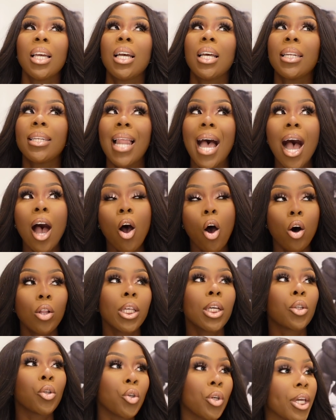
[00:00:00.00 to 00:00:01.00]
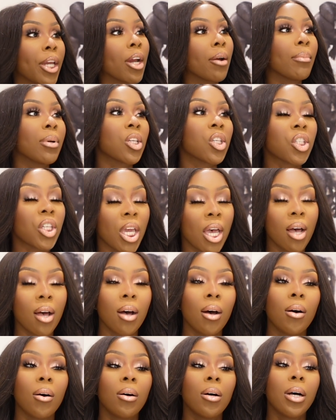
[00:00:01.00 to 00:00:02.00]
not only do you hear
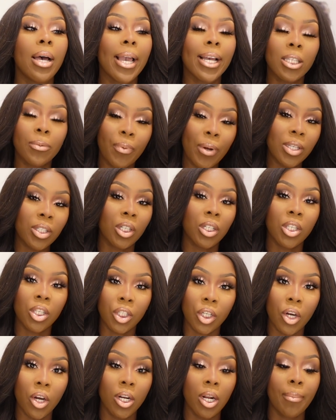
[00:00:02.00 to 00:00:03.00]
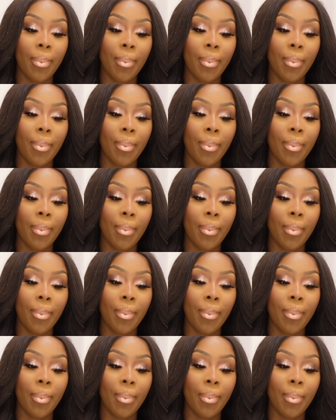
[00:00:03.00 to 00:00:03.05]
Michelle express concern